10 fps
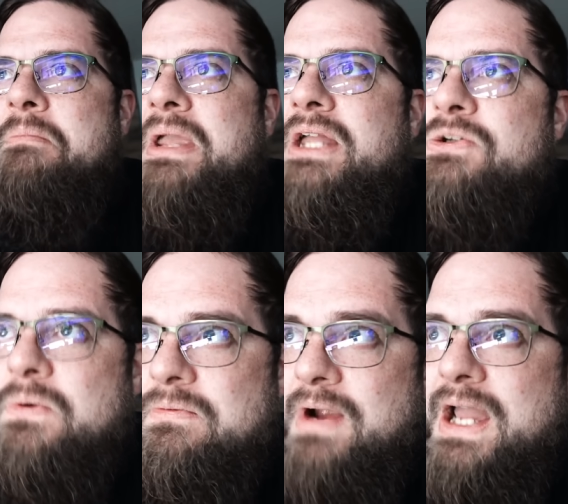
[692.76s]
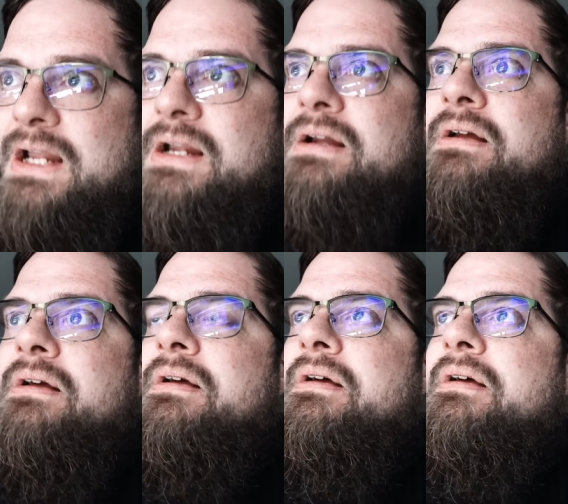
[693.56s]
manual rack
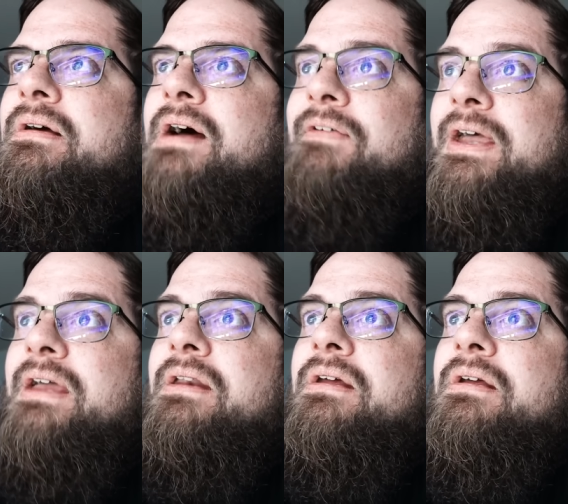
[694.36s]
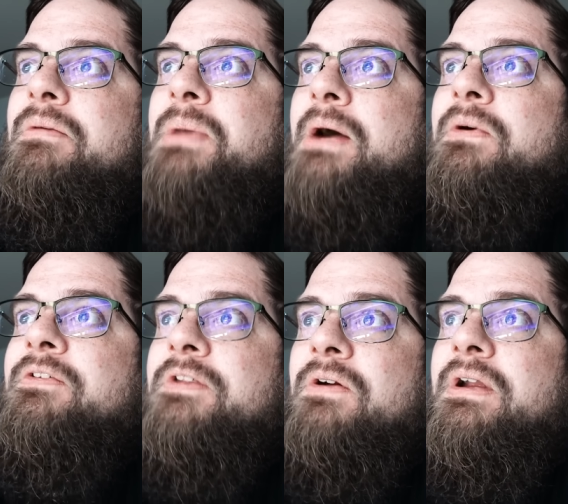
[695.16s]
I've had power
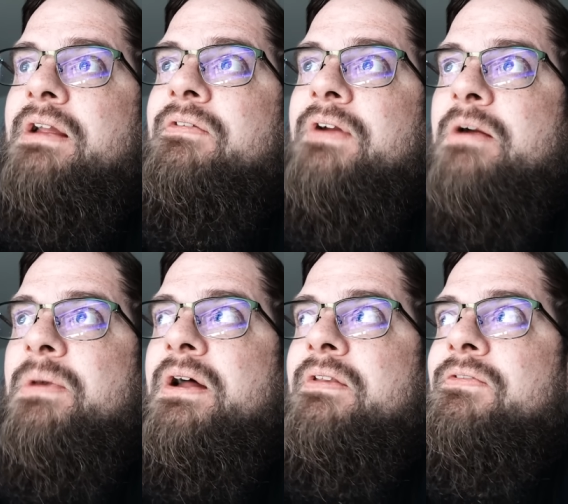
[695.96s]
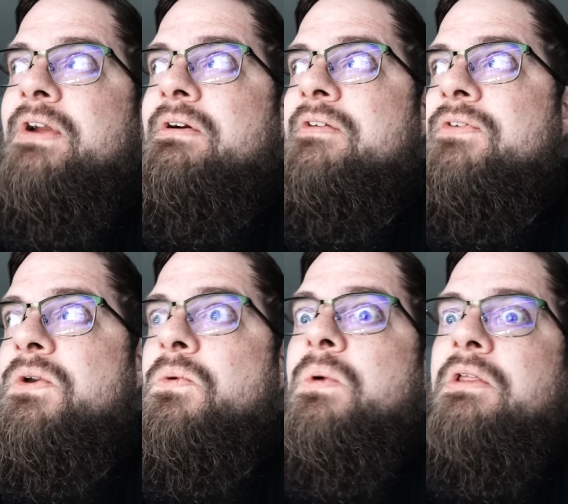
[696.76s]
steering Fairmonts, very
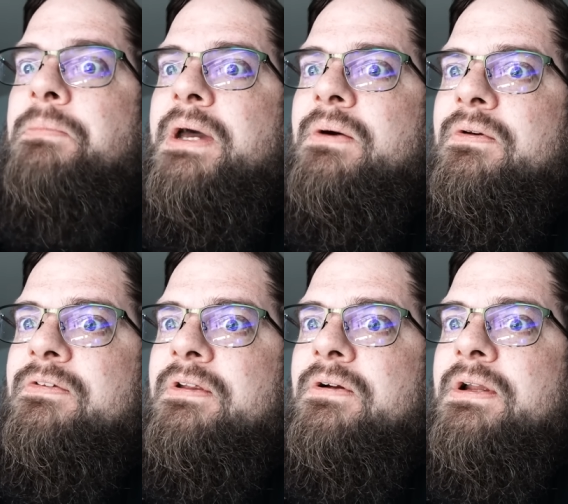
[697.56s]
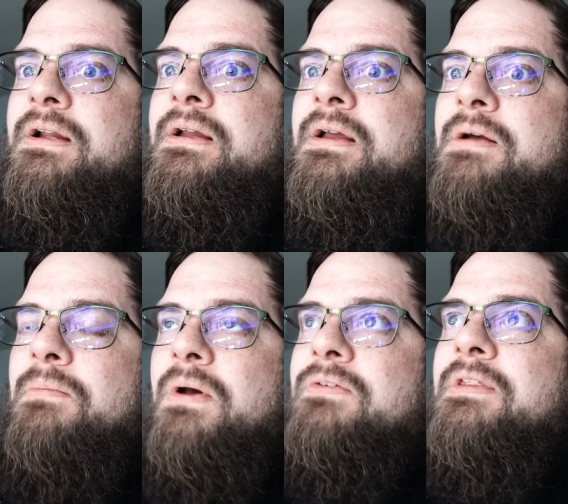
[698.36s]
few with power steering,
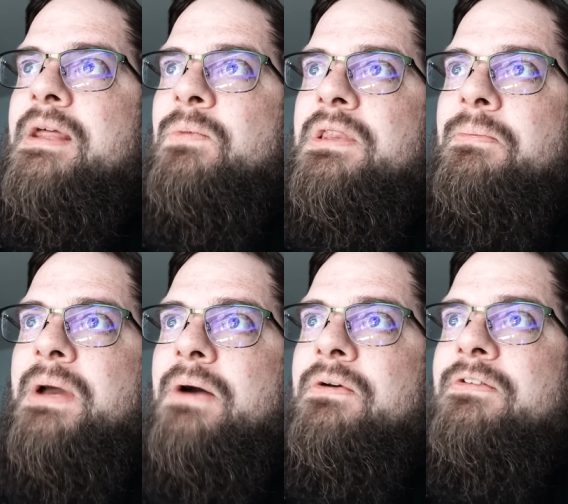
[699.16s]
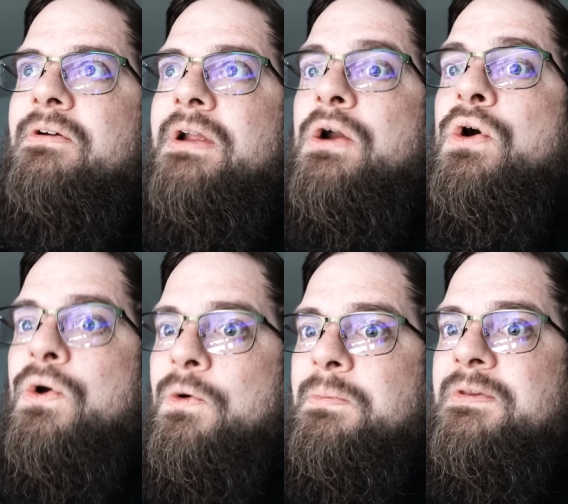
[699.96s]
most of them with the power steering
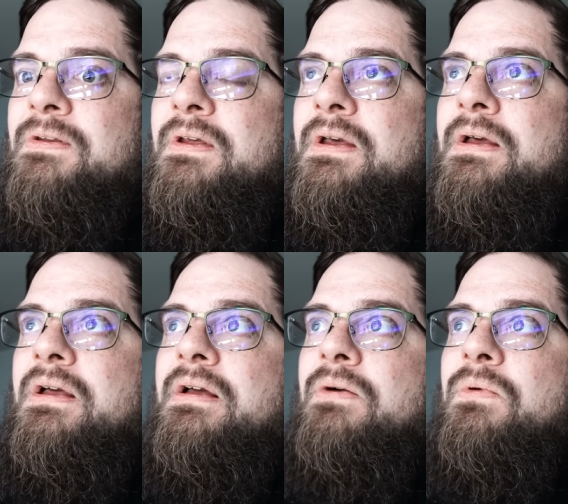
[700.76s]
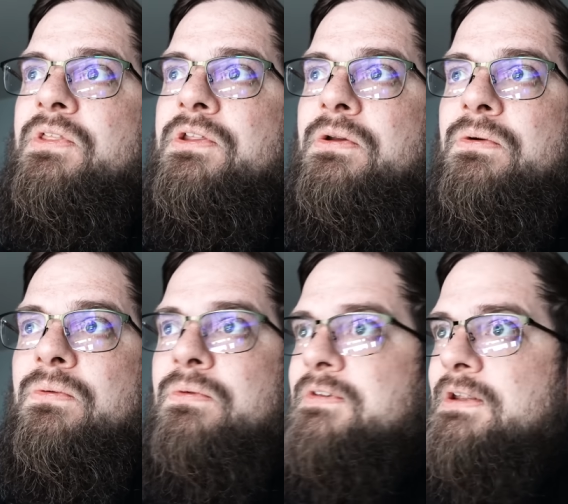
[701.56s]
hooped, with
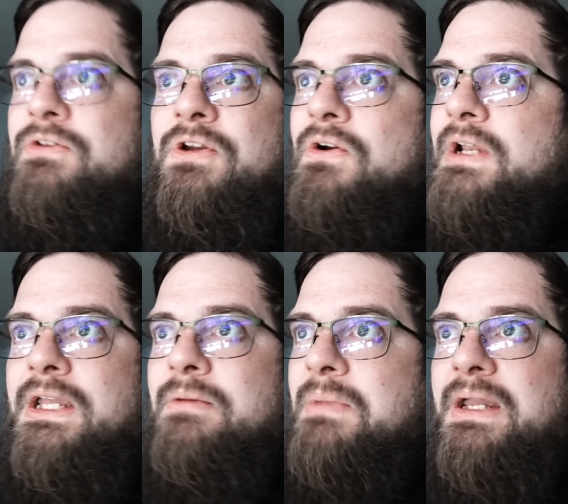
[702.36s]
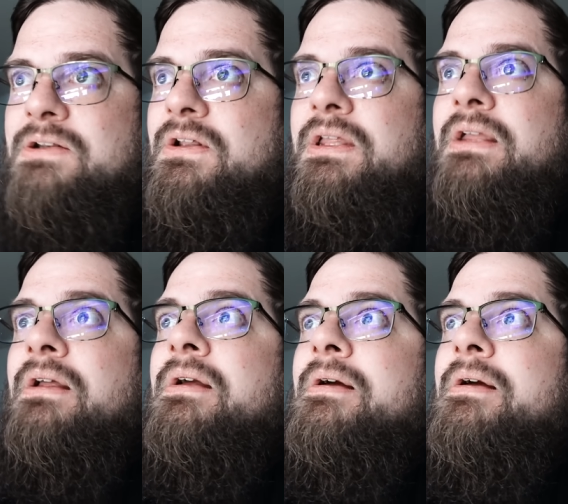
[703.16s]
you still turning it manually.